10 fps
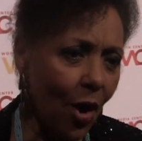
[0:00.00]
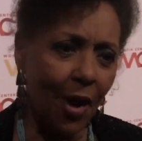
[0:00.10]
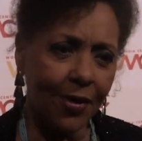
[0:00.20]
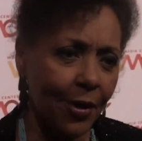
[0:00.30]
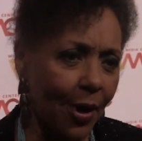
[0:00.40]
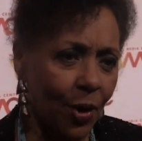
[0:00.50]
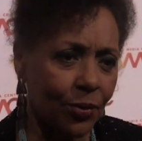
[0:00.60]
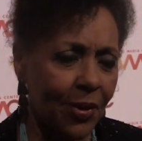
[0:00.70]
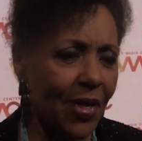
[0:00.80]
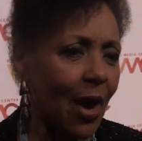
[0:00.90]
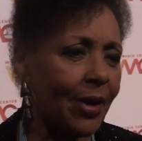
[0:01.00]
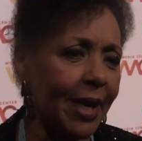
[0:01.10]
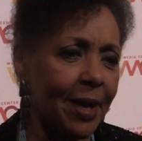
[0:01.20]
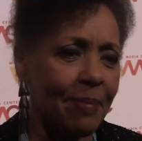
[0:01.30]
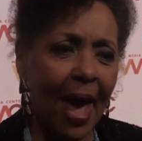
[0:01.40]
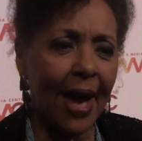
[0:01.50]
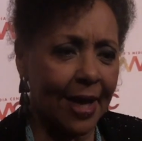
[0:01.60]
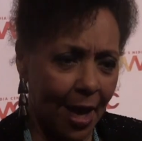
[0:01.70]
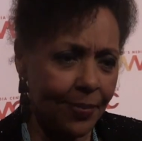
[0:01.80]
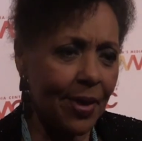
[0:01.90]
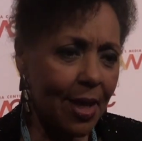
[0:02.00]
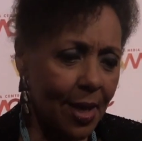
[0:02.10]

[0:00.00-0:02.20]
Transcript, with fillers: on their own without any backup.